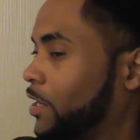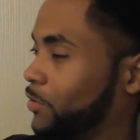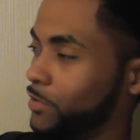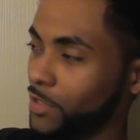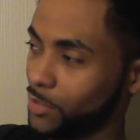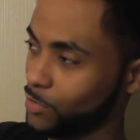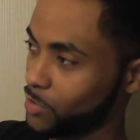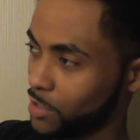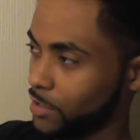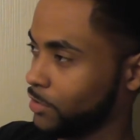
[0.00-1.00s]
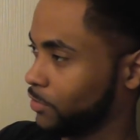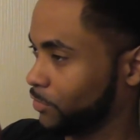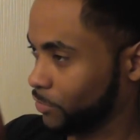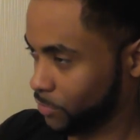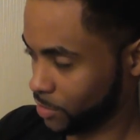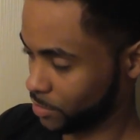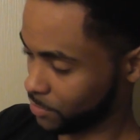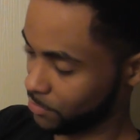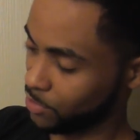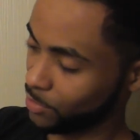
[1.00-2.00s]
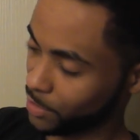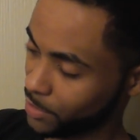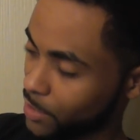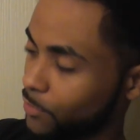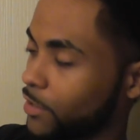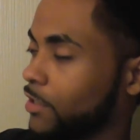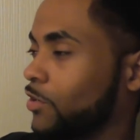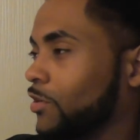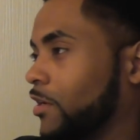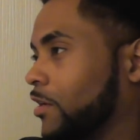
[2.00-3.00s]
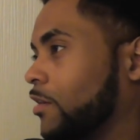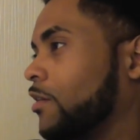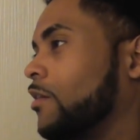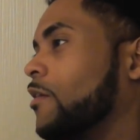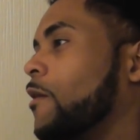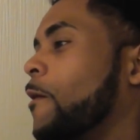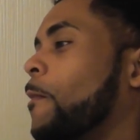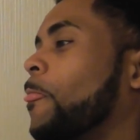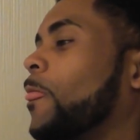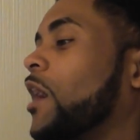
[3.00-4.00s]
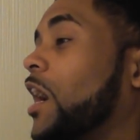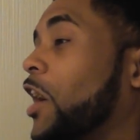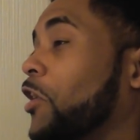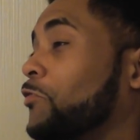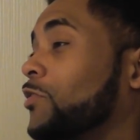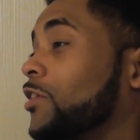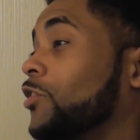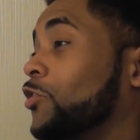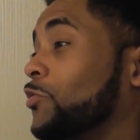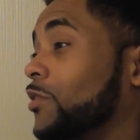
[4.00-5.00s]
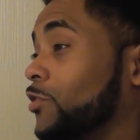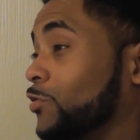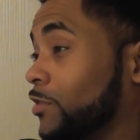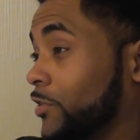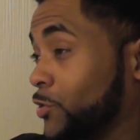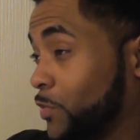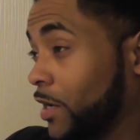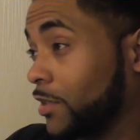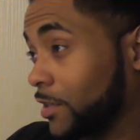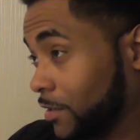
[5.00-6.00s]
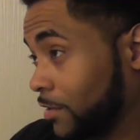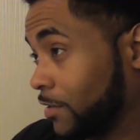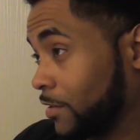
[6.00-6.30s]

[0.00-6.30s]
don't care who's calling you. You just you let that ring, okay? I want to know what you were expecting